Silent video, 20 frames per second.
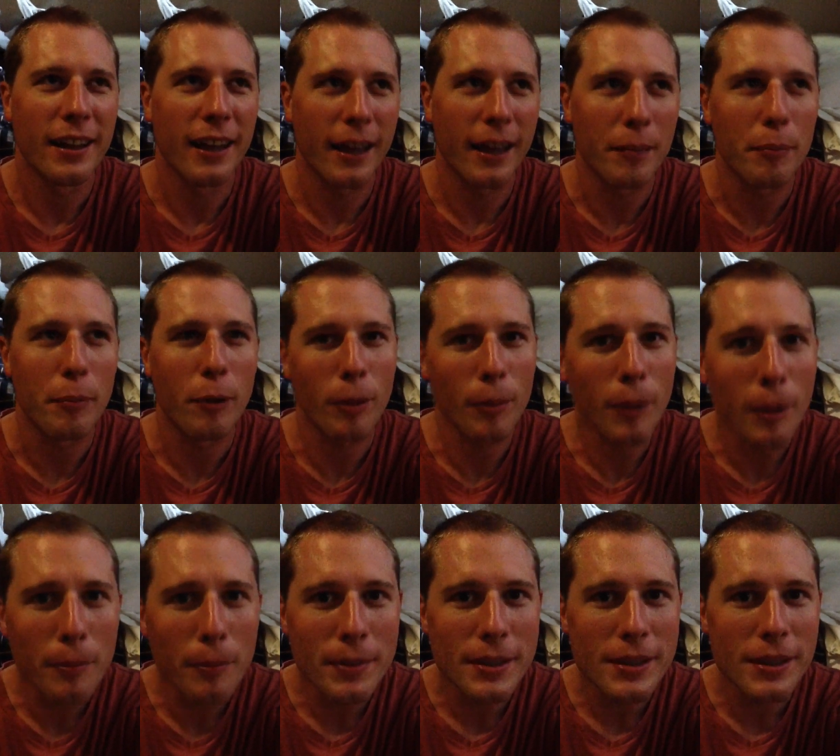had
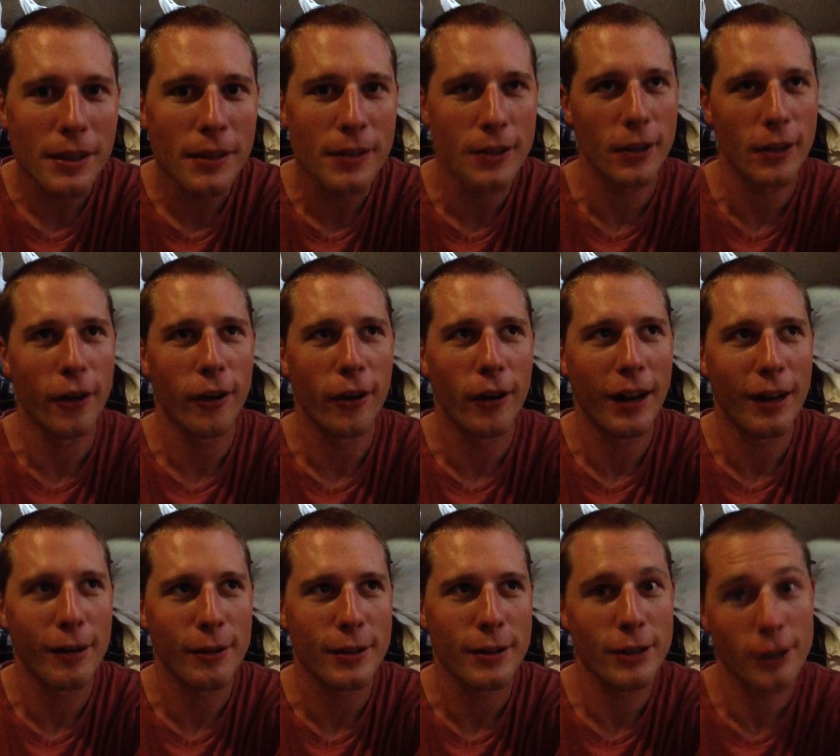problems, so
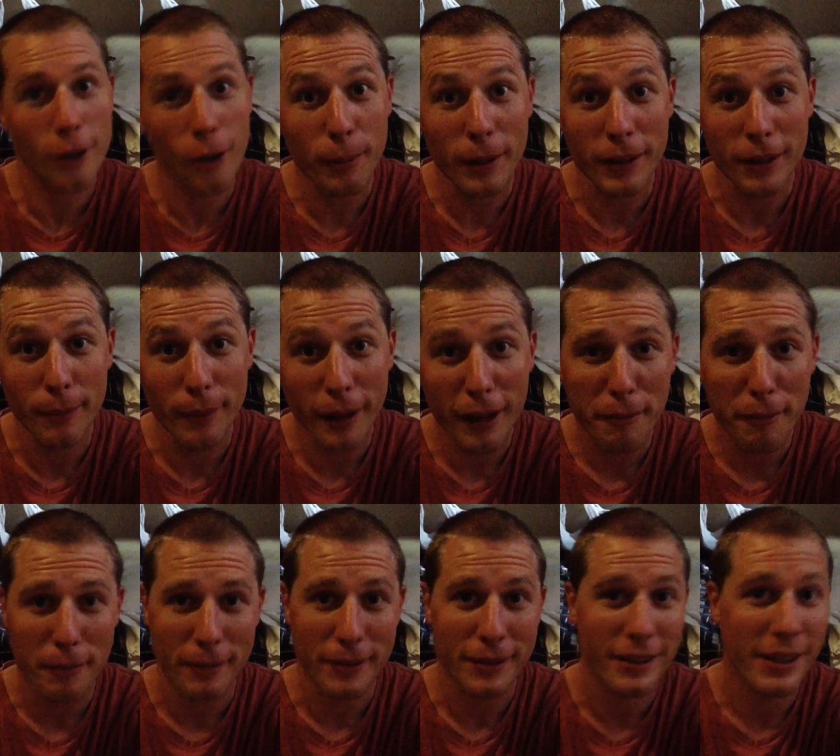I was chopping them up
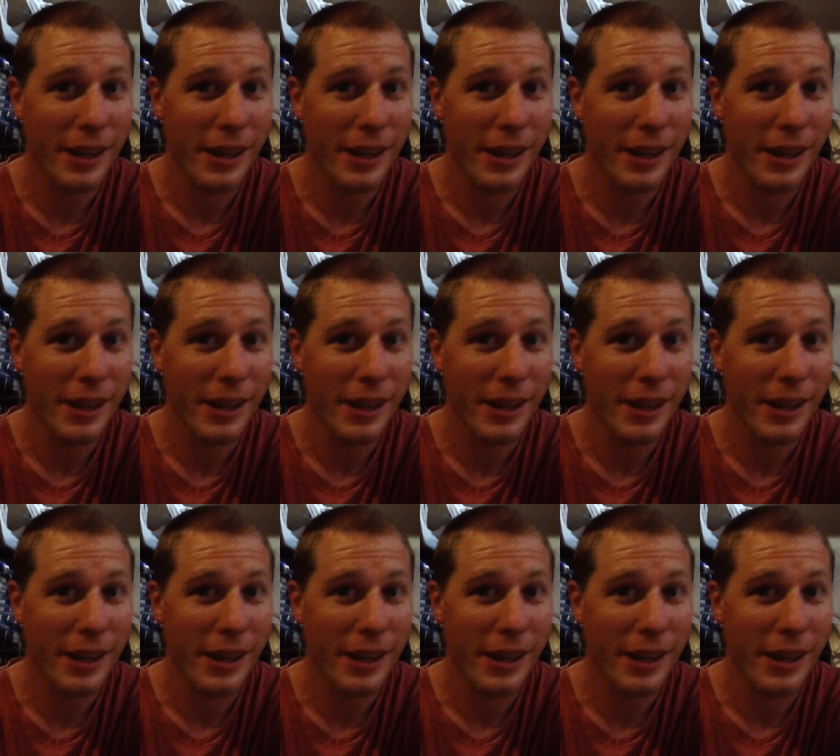and